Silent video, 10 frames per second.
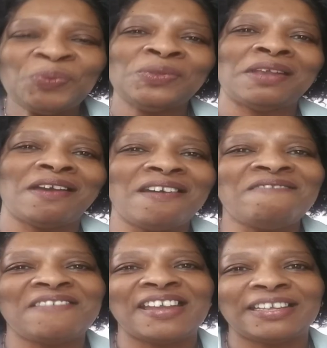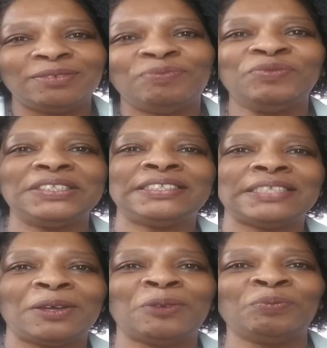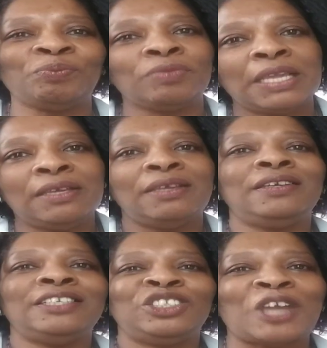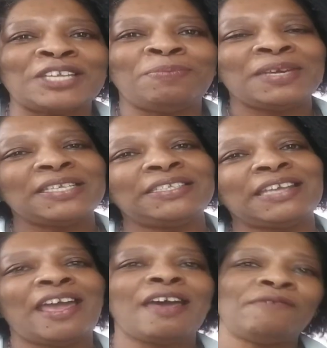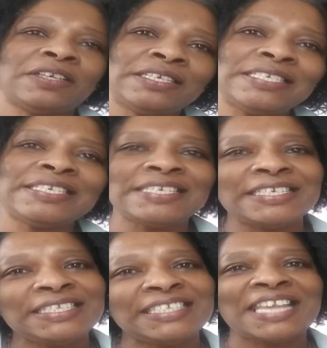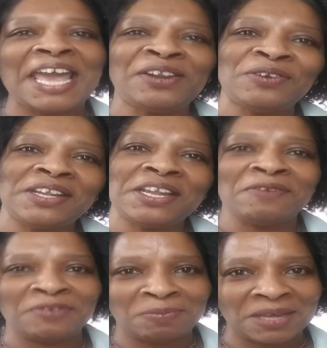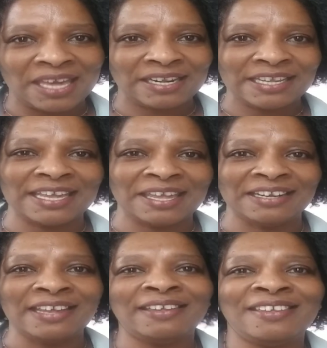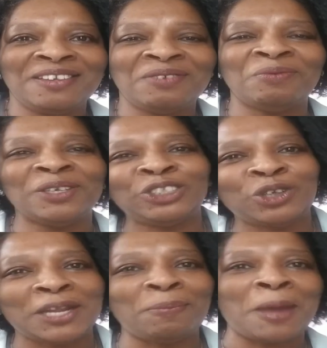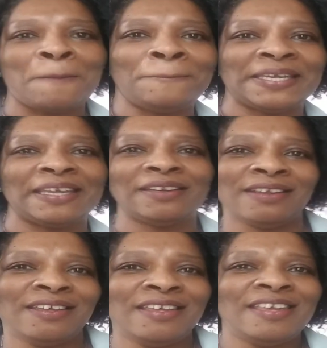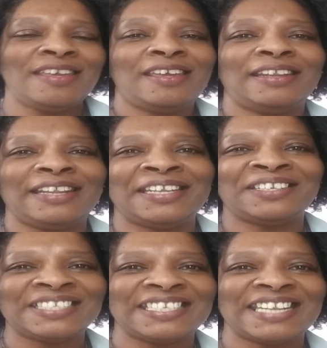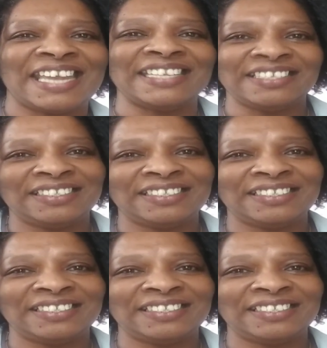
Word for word: All right. So try your best to have a good Saturday, everybody, and we'll try to pop in later tonight.